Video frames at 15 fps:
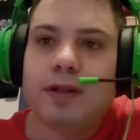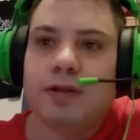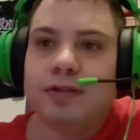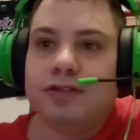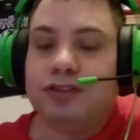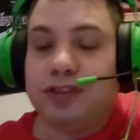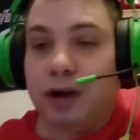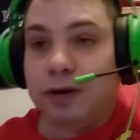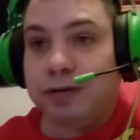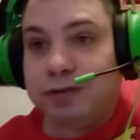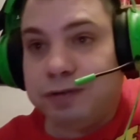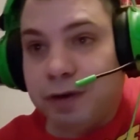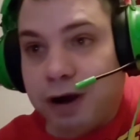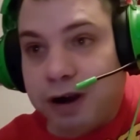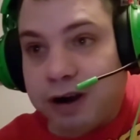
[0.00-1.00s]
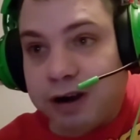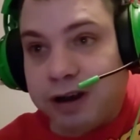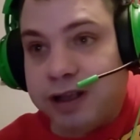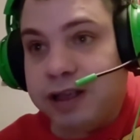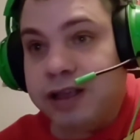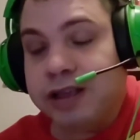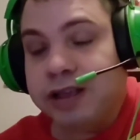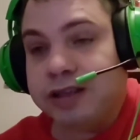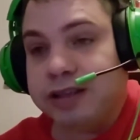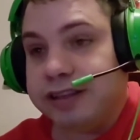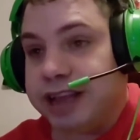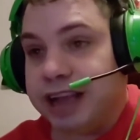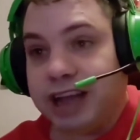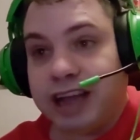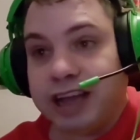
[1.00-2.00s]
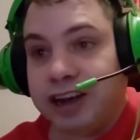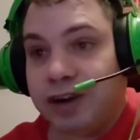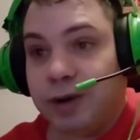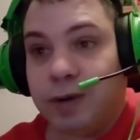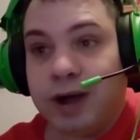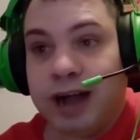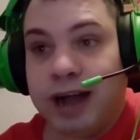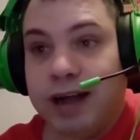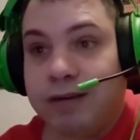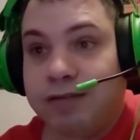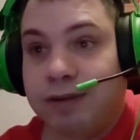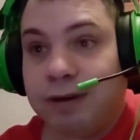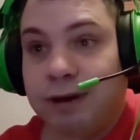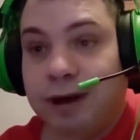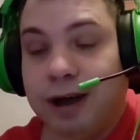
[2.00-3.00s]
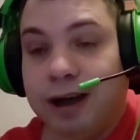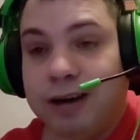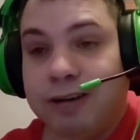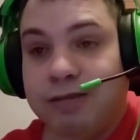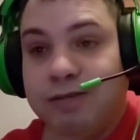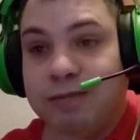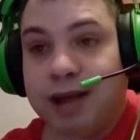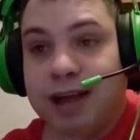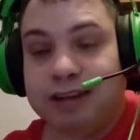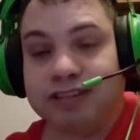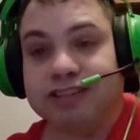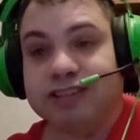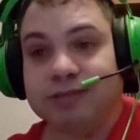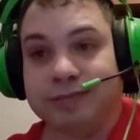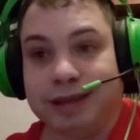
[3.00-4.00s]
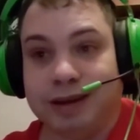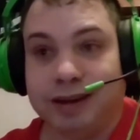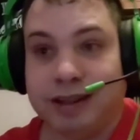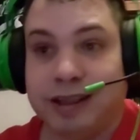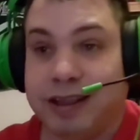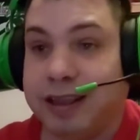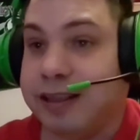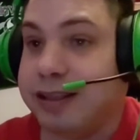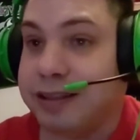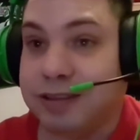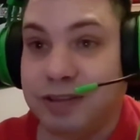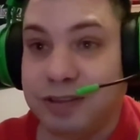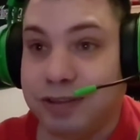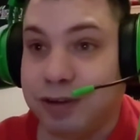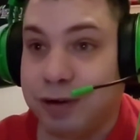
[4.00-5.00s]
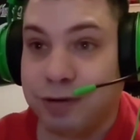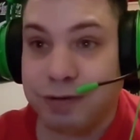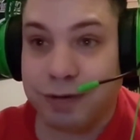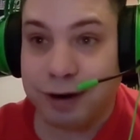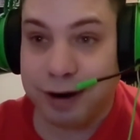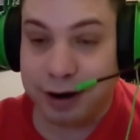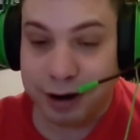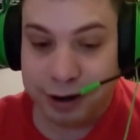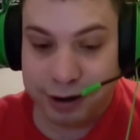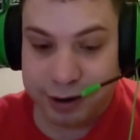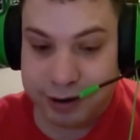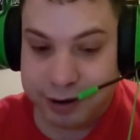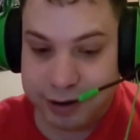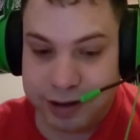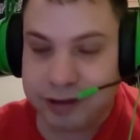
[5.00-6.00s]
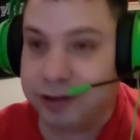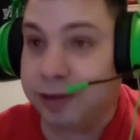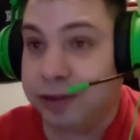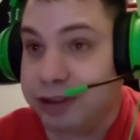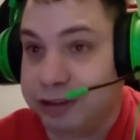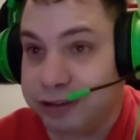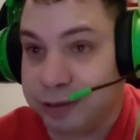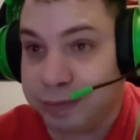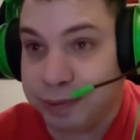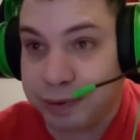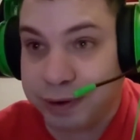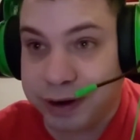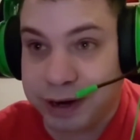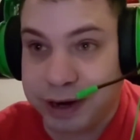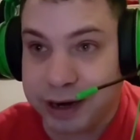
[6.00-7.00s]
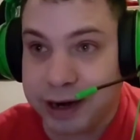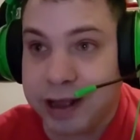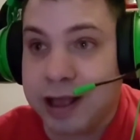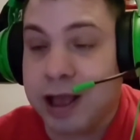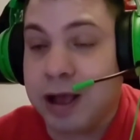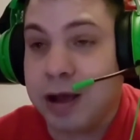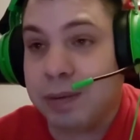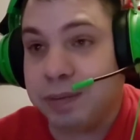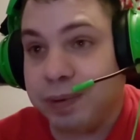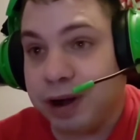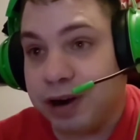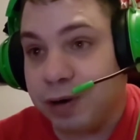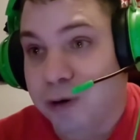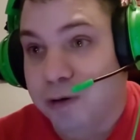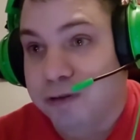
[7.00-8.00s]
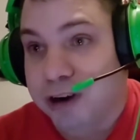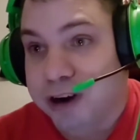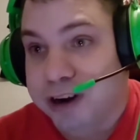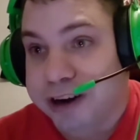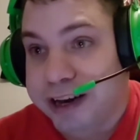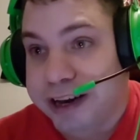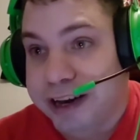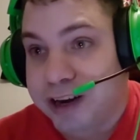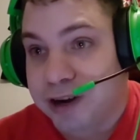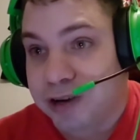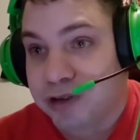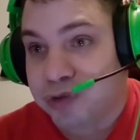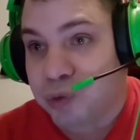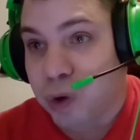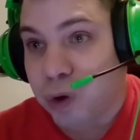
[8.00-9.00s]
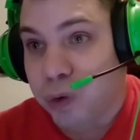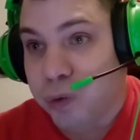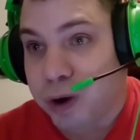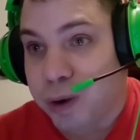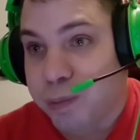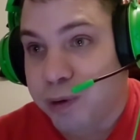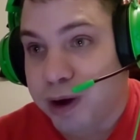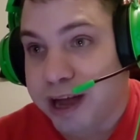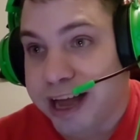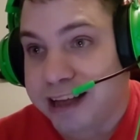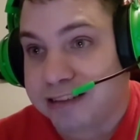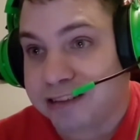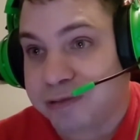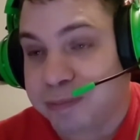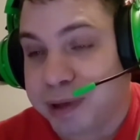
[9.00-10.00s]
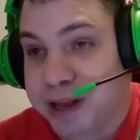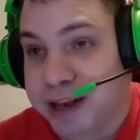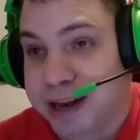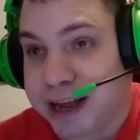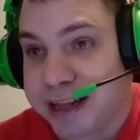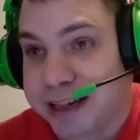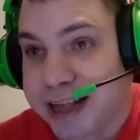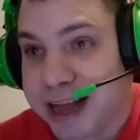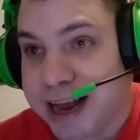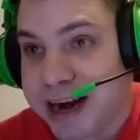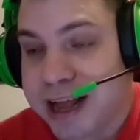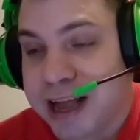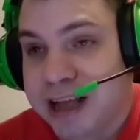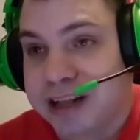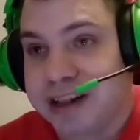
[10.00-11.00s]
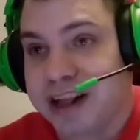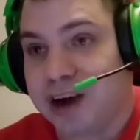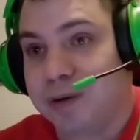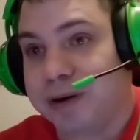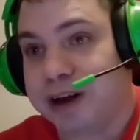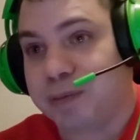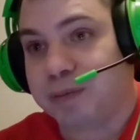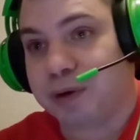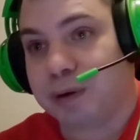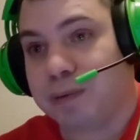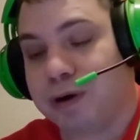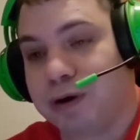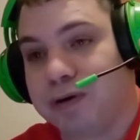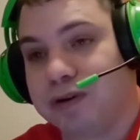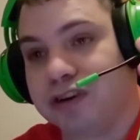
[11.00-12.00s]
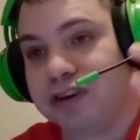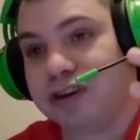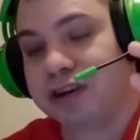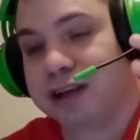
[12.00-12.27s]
So far, they don't have a lot of matches, man. So far, disappointed. But over the years, Royal Rumble has been like that. They only promote